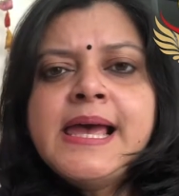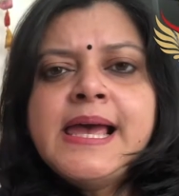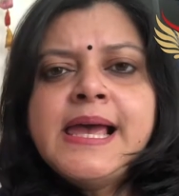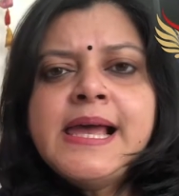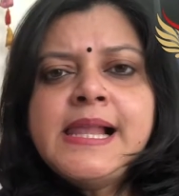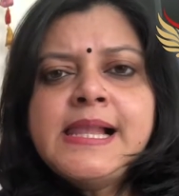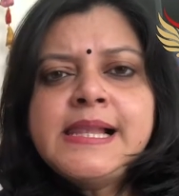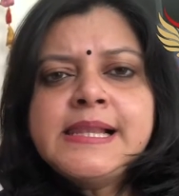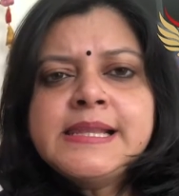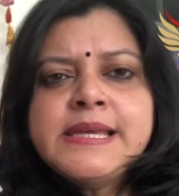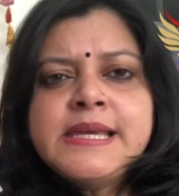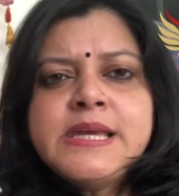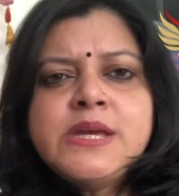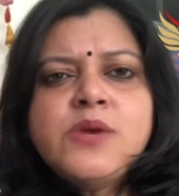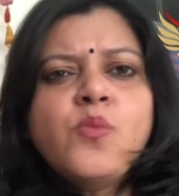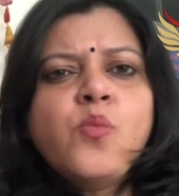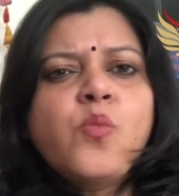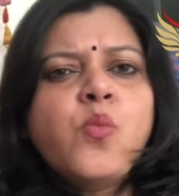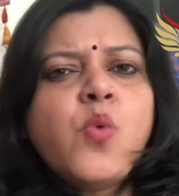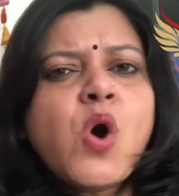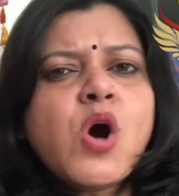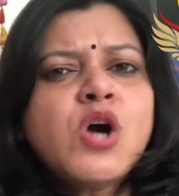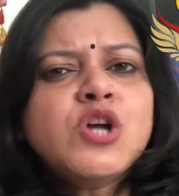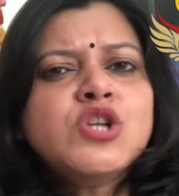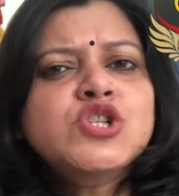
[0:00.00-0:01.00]
Helgi
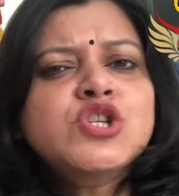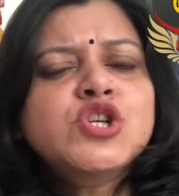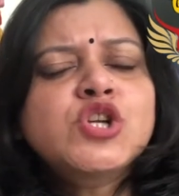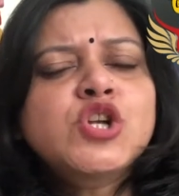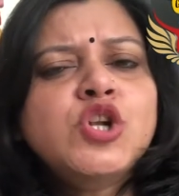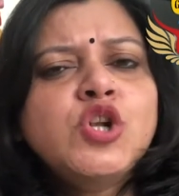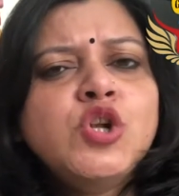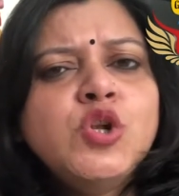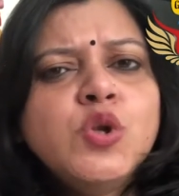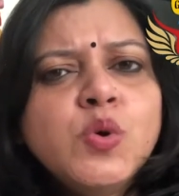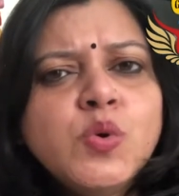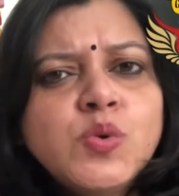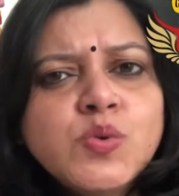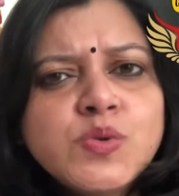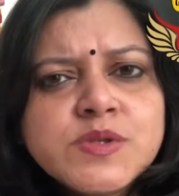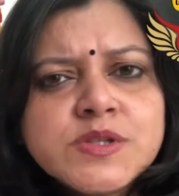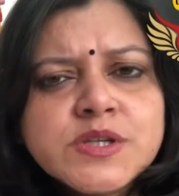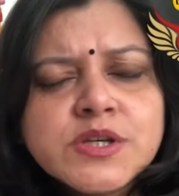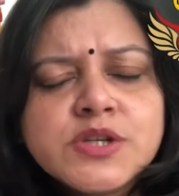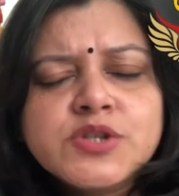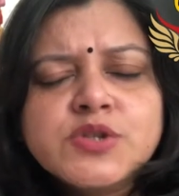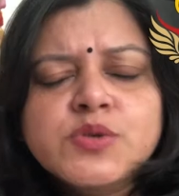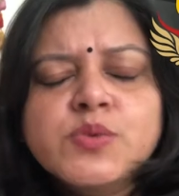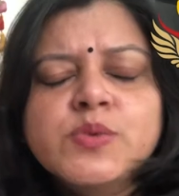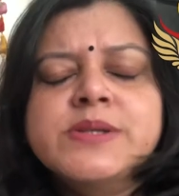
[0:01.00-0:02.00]
walked
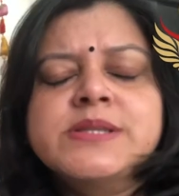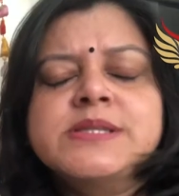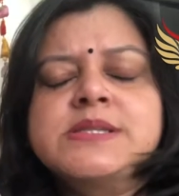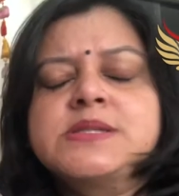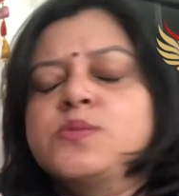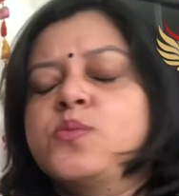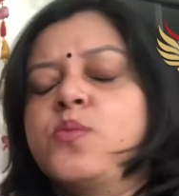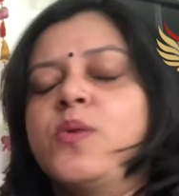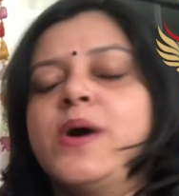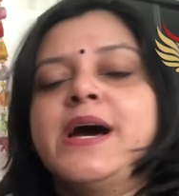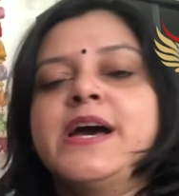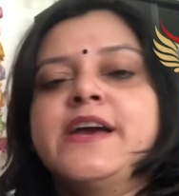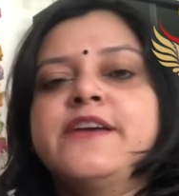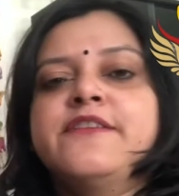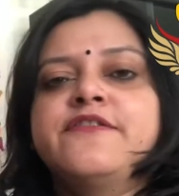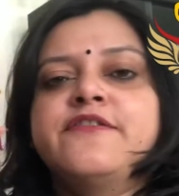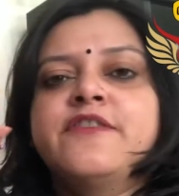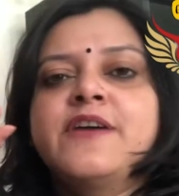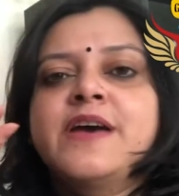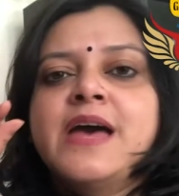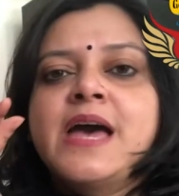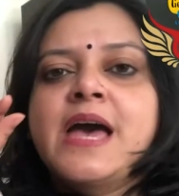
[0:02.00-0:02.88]
closer to his wife